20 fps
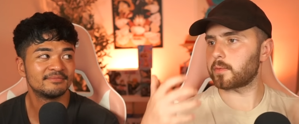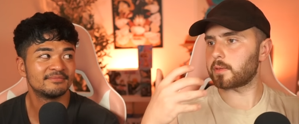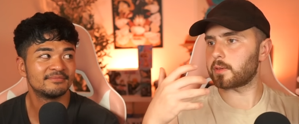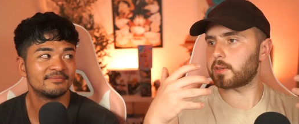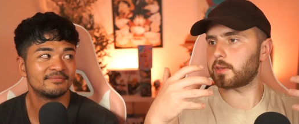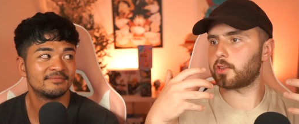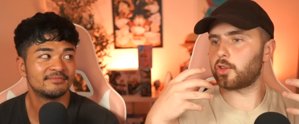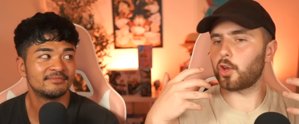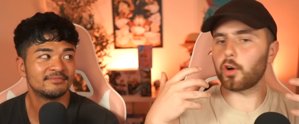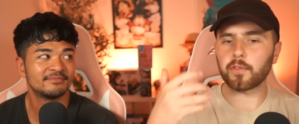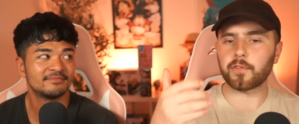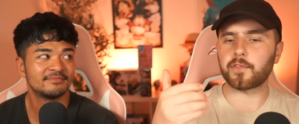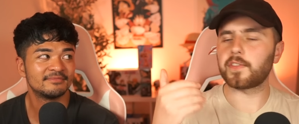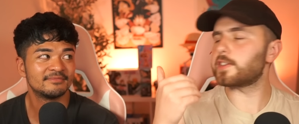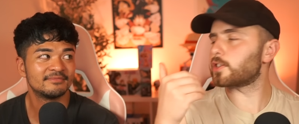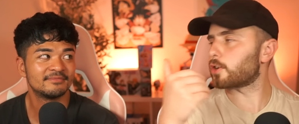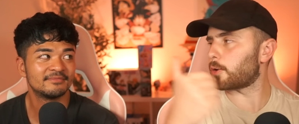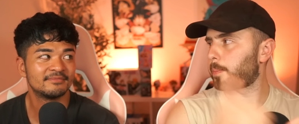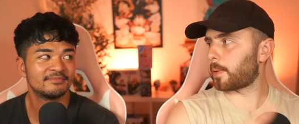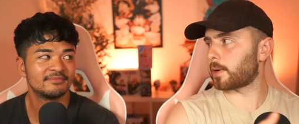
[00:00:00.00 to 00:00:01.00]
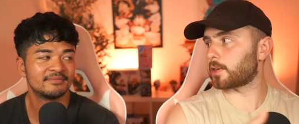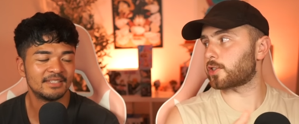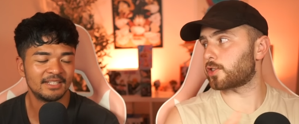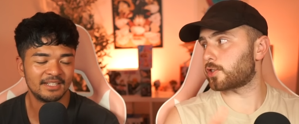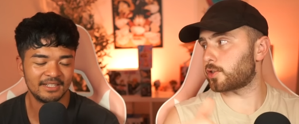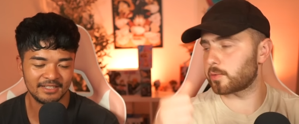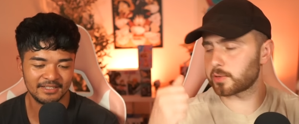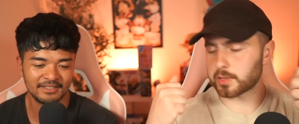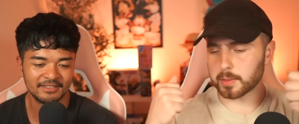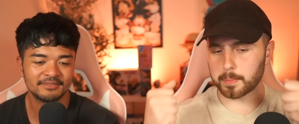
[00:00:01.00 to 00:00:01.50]
Speaker 1: not physical punch because yeah. she
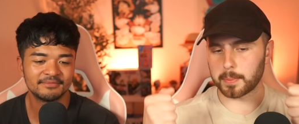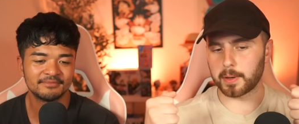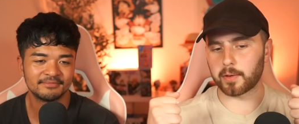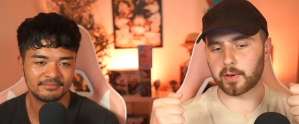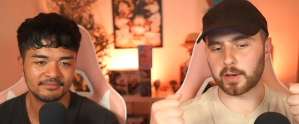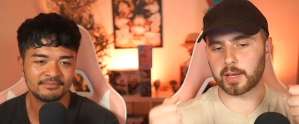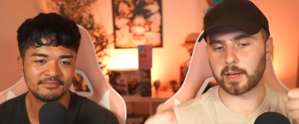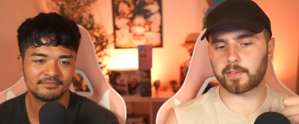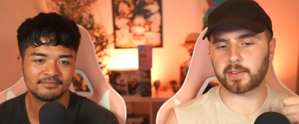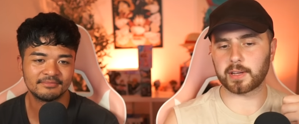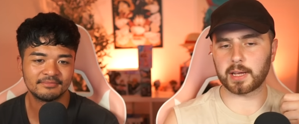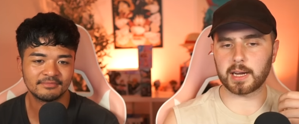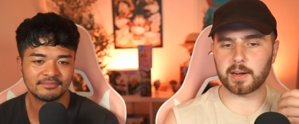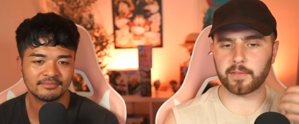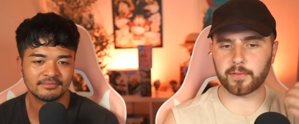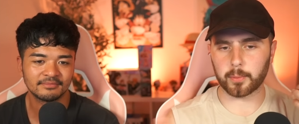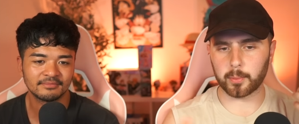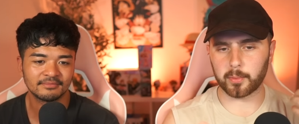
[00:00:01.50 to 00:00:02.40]
was a mirror. You have to hit it from